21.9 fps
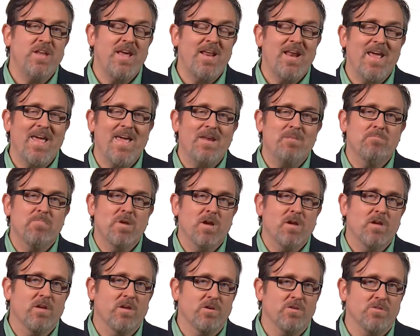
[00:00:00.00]
data and
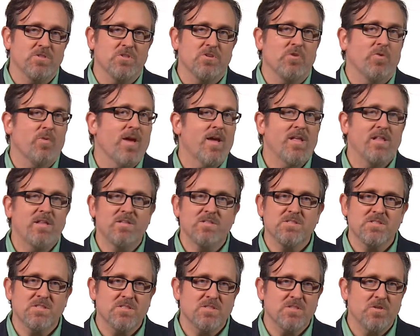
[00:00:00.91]
bug codes directly to
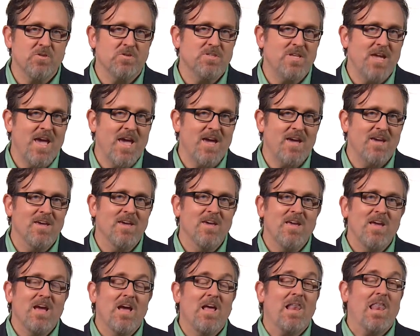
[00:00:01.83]
Cisco TAC,
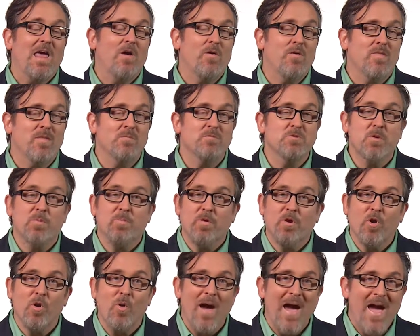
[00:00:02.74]
allowing them to
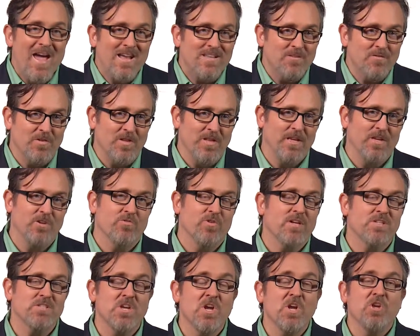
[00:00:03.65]
proactively
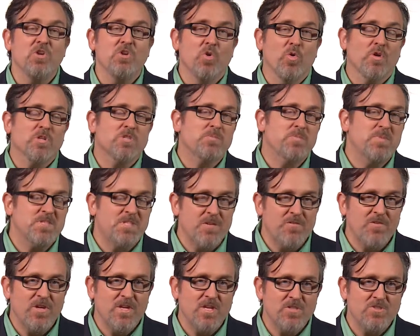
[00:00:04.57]
address your
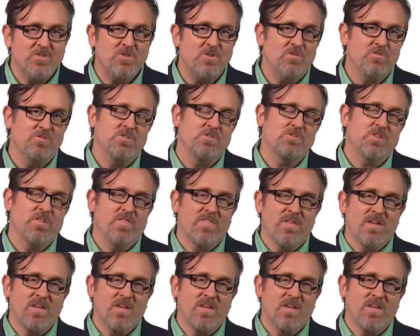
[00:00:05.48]
specific issues using